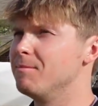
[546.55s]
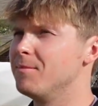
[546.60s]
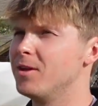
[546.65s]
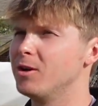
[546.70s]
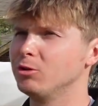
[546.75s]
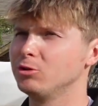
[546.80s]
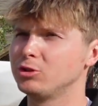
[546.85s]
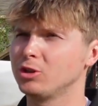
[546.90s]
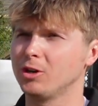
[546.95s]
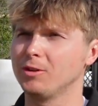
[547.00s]

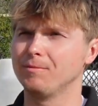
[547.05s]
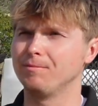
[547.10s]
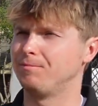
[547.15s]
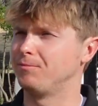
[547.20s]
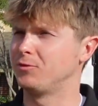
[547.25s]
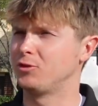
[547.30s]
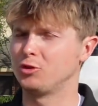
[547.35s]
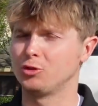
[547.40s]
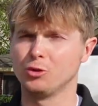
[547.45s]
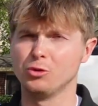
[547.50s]
Those are
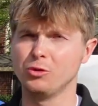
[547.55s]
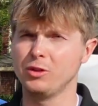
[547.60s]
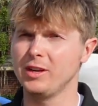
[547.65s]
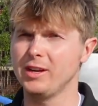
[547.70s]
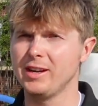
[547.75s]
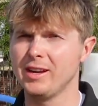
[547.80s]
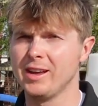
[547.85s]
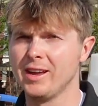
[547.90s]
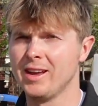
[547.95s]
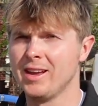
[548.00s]

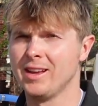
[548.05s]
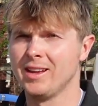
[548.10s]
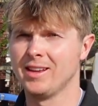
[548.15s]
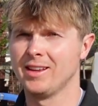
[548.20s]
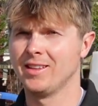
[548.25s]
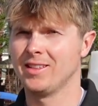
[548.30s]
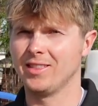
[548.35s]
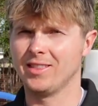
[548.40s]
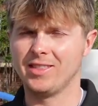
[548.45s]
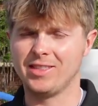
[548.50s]
truly
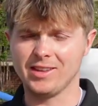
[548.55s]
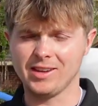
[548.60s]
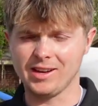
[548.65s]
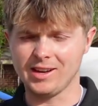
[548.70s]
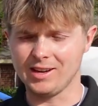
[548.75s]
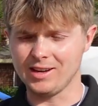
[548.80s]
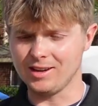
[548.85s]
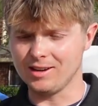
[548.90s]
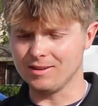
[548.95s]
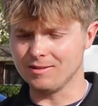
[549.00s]

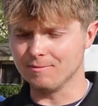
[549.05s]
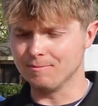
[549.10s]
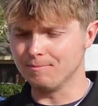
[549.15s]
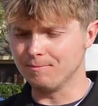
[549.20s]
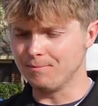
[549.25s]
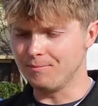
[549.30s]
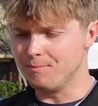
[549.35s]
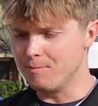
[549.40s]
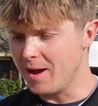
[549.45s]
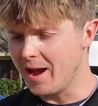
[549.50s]
the
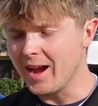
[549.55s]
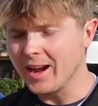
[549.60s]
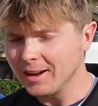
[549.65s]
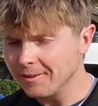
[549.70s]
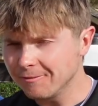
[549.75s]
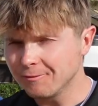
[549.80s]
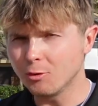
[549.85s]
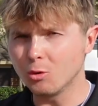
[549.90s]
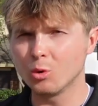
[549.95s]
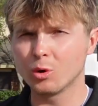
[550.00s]

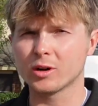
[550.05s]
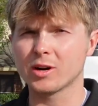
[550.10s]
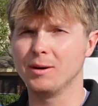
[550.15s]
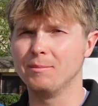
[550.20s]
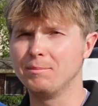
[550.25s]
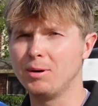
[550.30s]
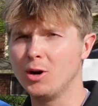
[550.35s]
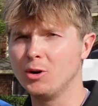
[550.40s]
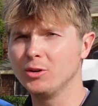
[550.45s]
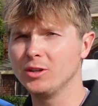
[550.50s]
main four
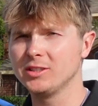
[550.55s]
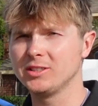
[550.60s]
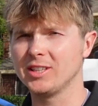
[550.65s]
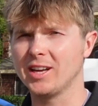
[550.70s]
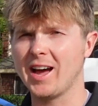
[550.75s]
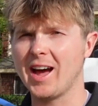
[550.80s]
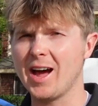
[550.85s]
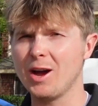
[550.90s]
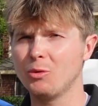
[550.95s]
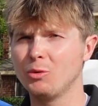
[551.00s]
components
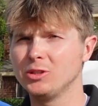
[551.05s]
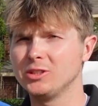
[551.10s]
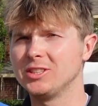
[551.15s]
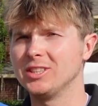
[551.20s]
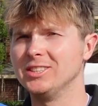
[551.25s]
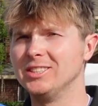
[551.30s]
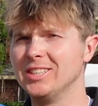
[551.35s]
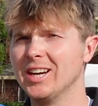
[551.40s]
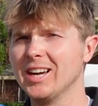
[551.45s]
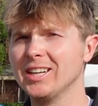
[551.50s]
that I would
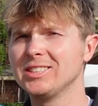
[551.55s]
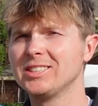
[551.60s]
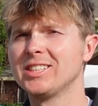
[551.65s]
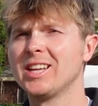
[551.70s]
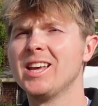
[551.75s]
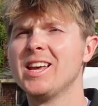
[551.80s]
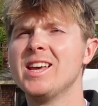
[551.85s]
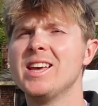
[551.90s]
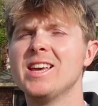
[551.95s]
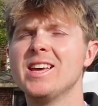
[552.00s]

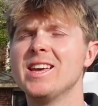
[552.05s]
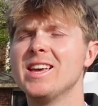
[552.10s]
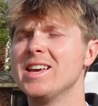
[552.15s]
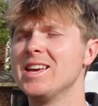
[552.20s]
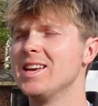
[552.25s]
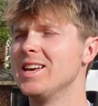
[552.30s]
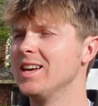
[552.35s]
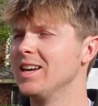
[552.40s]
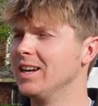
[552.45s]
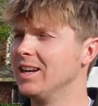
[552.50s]
suggest
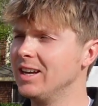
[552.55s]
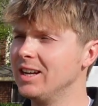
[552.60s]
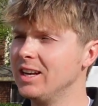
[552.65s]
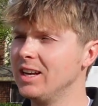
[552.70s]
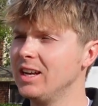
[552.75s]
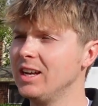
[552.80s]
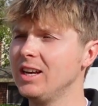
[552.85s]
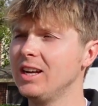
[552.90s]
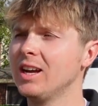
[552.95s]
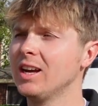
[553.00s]

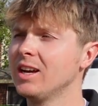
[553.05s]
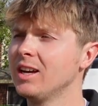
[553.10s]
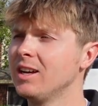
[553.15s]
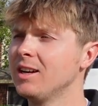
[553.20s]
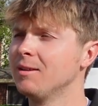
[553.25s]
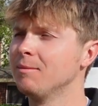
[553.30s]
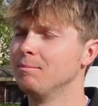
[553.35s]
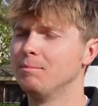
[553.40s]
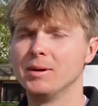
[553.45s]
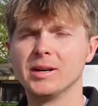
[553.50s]
any
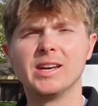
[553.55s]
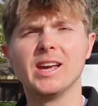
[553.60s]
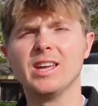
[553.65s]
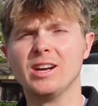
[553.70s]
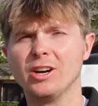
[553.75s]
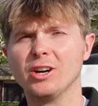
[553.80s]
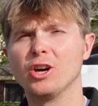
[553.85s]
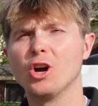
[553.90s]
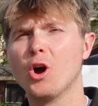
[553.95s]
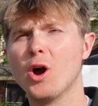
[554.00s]

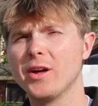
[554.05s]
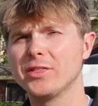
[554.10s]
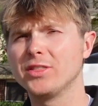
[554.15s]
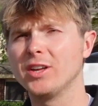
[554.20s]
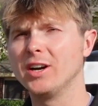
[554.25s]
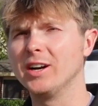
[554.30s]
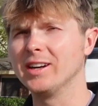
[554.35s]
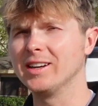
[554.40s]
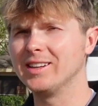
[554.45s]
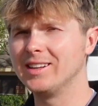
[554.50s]
beginner go out
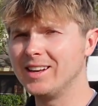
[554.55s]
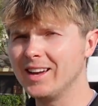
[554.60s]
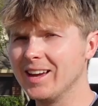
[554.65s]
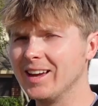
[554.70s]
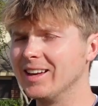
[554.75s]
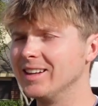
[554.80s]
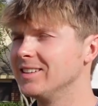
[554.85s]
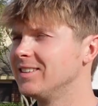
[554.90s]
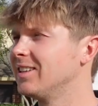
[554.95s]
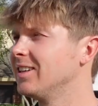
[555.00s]
there and
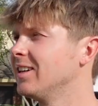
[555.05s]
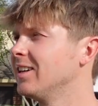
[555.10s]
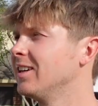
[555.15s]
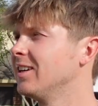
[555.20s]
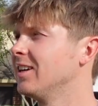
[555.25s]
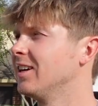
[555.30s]
get.